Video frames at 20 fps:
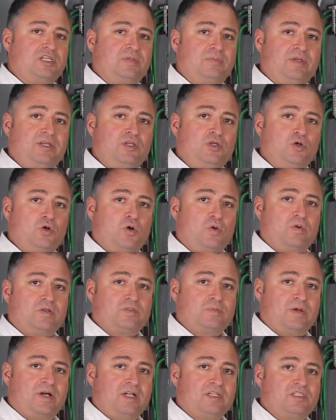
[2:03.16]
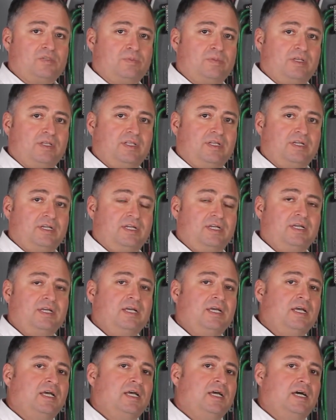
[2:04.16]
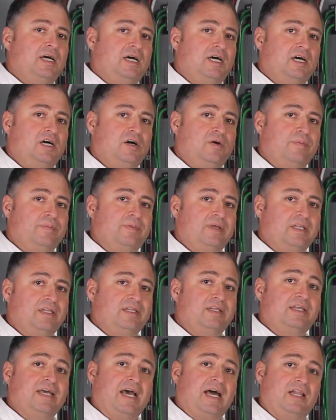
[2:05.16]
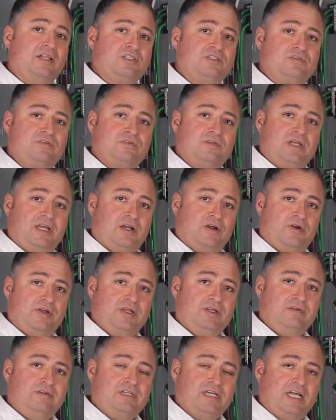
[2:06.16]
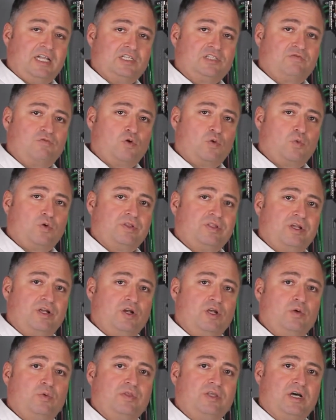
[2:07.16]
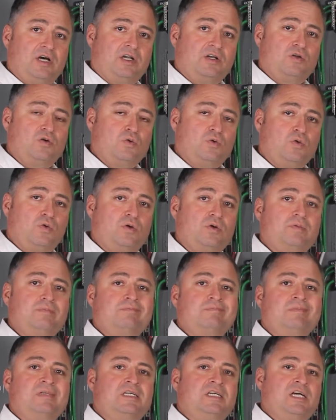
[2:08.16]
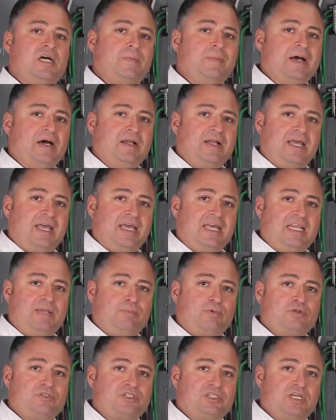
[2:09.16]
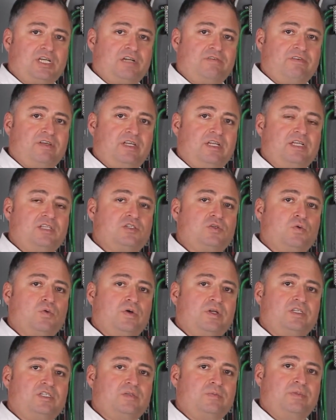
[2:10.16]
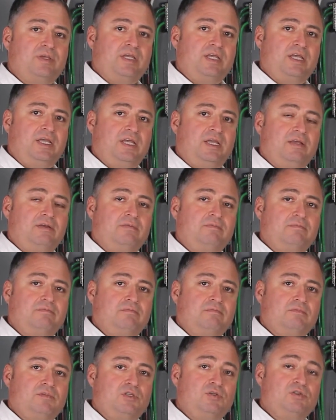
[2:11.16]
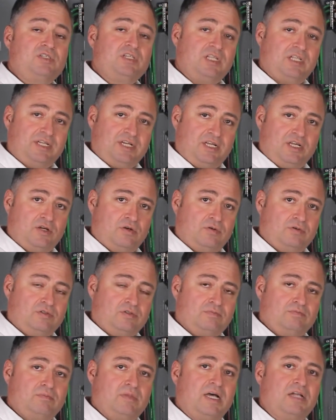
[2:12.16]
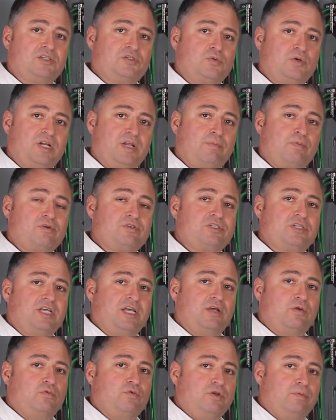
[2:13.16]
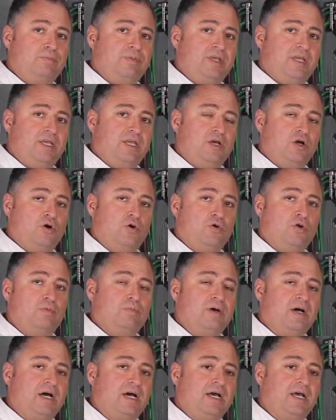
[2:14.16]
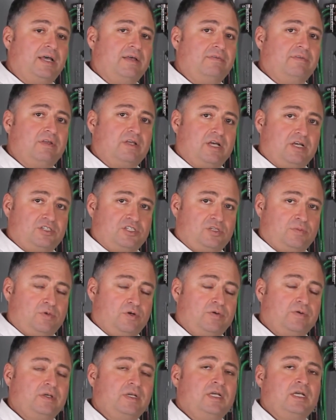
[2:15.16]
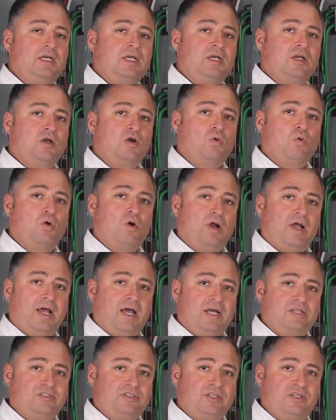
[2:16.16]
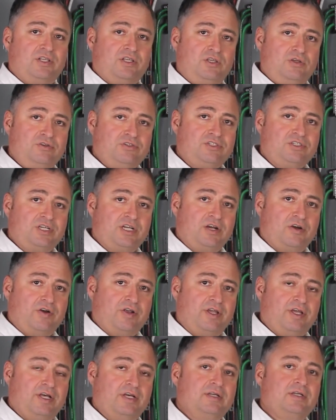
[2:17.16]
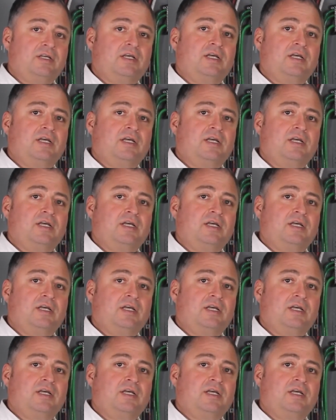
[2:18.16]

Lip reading: be your responsibility. In the Dallas area, Dallas-Fort Worth area with Encore, about 80% of it is going to be utility owned. About 20% would be owned by the customer. Whereas in the Houston area,